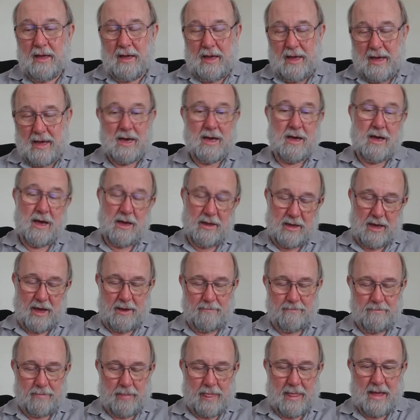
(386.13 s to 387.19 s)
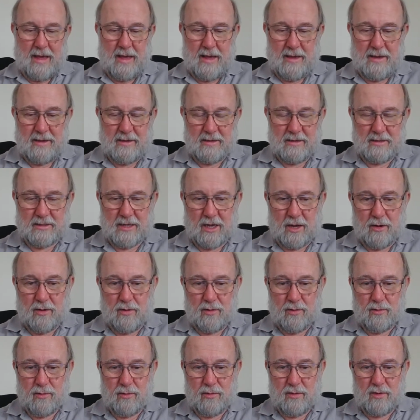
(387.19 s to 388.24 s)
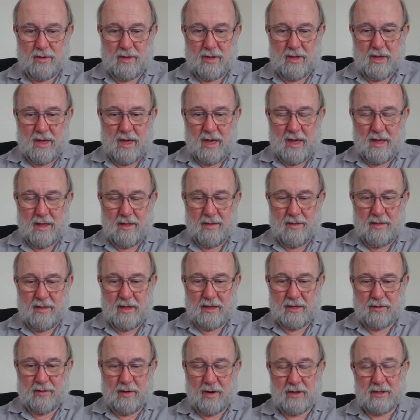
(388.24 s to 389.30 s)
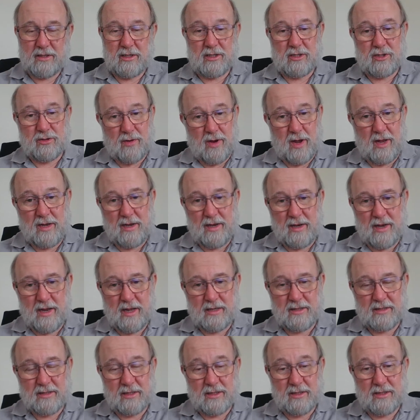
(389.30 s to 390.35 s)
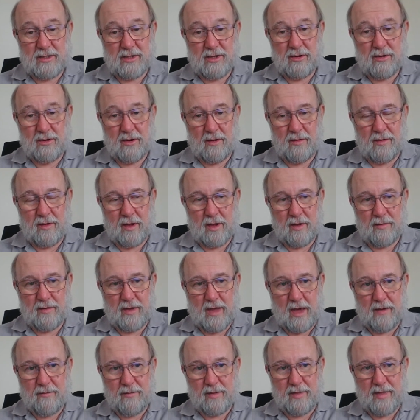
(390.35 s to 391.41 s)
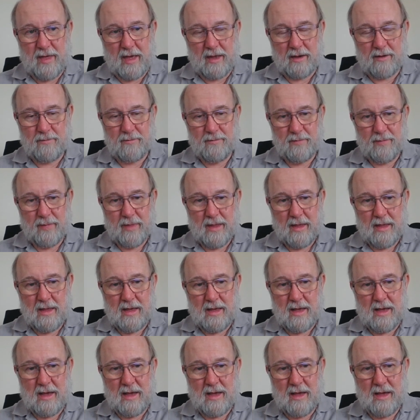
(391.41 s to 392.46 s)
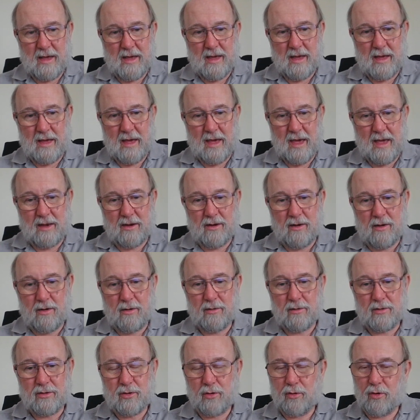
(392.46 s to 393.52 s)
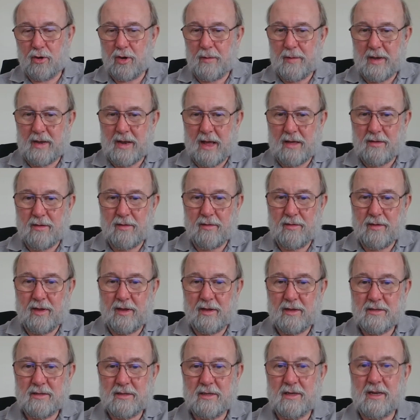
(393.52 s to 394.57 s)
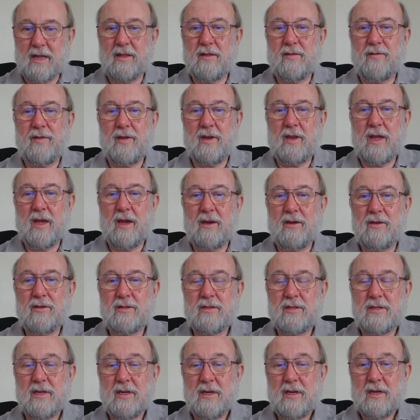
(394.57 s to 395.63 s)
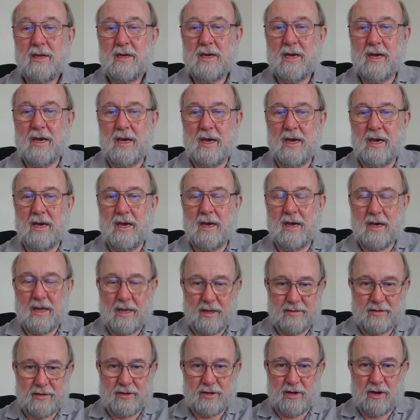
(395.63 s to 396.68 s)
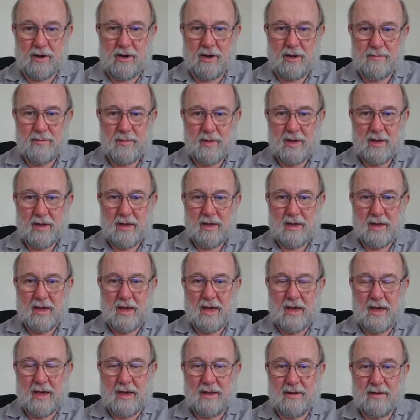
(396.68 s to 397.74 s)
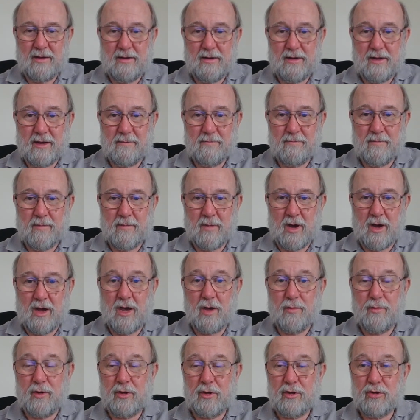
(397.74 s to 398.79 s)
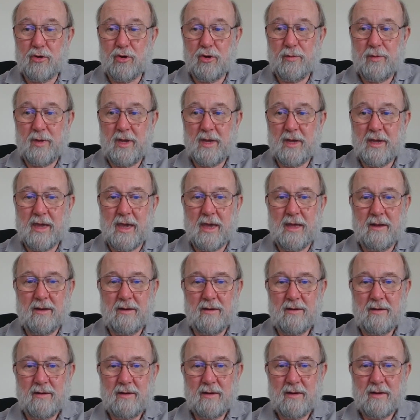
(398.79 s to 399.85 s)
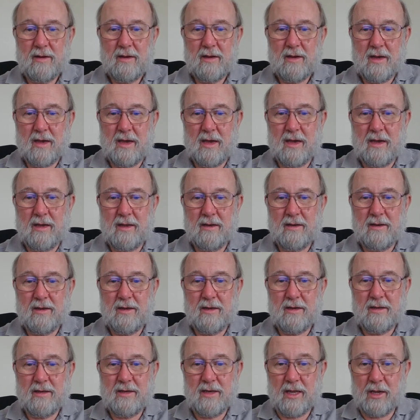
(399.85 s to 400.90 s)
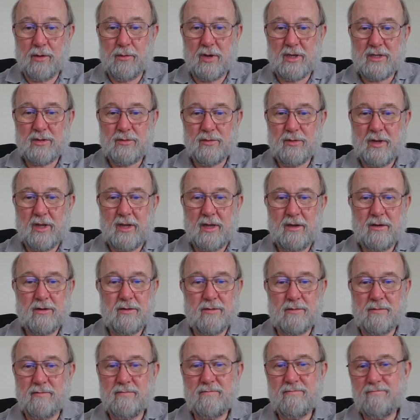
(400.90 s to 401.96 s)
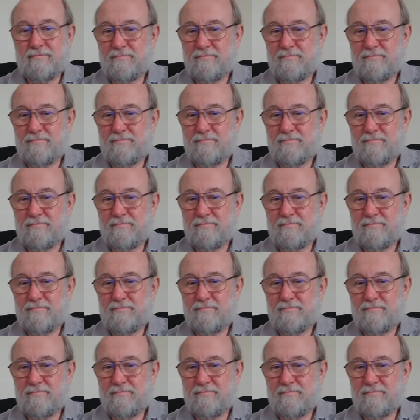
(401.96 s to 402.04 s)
Okay, so as far as Australia Day is concerned, I think I've covered that. And I'll talk about other things in other videos another time. And I hope you join me again. And Nick Westwood here, and